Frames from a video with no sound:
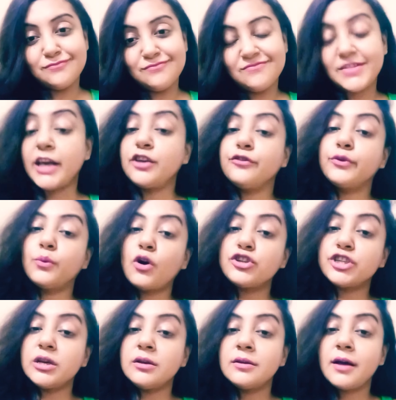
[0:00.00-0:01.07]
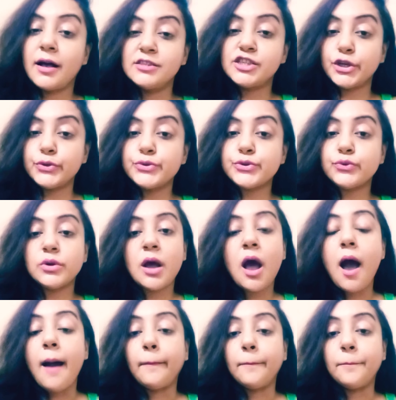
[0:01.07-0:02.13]
Thank you for watching. I'll see you soon.
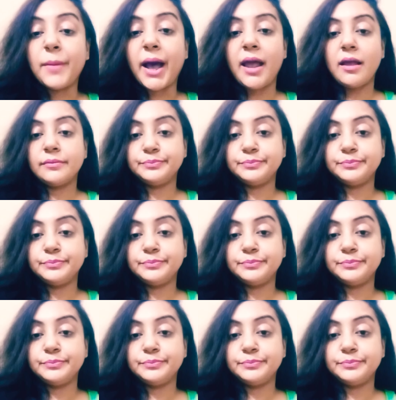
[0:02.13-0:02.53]
Bye.